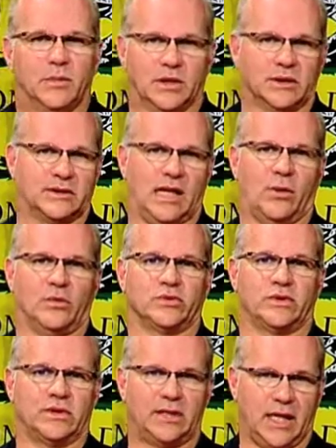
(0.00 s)
Because that
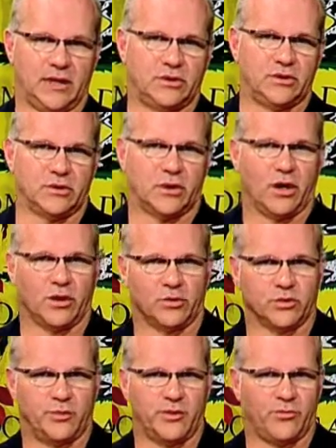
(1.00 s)
was the date Jill Clark
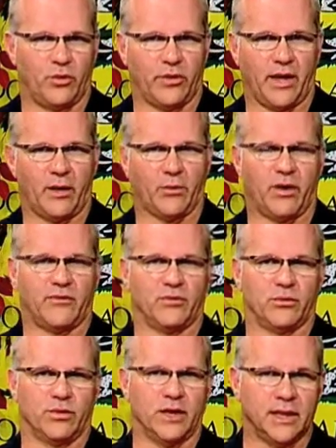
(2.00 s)
was before that
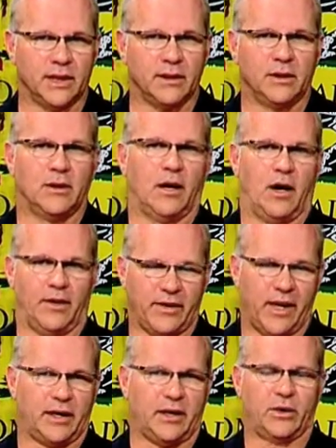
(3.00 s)
referee on
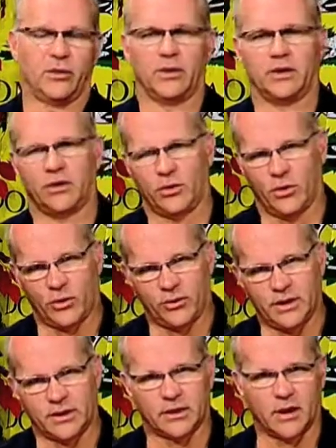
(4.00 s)
that hearing. The order
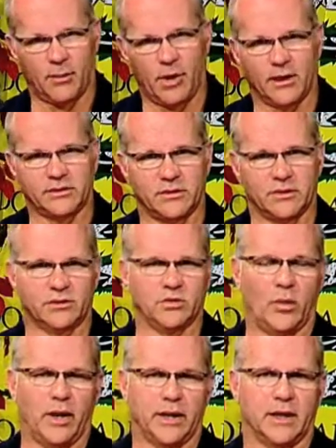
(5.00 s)
didn't come out to the
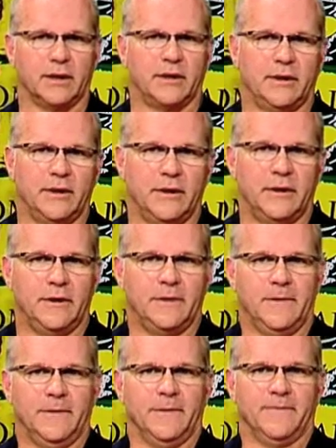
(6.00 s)
twentieth.
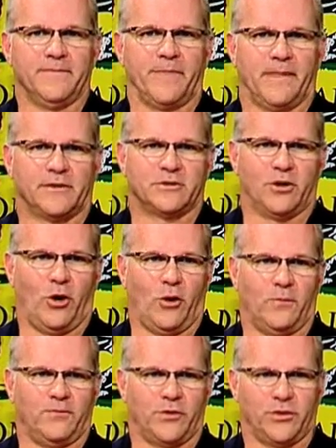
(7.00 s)

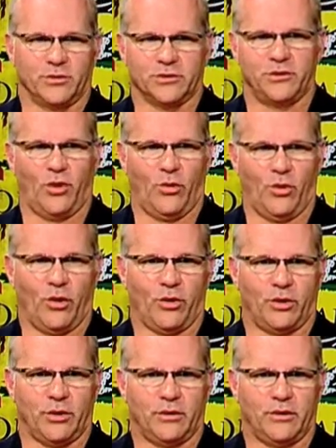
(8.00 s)
So there was no
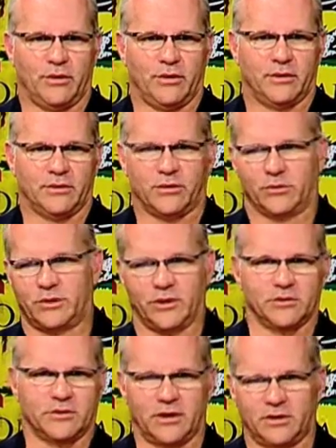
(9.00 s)
order. So
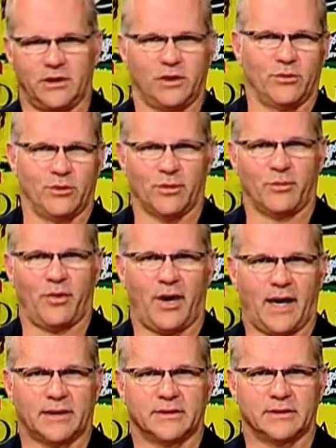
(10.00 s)
Jill's continuing her
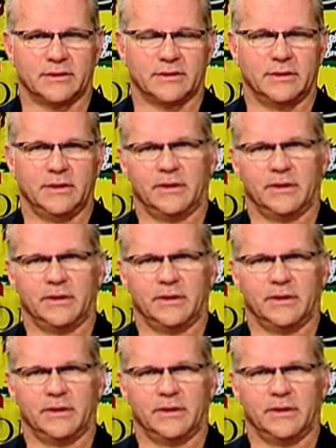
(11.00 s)
practice.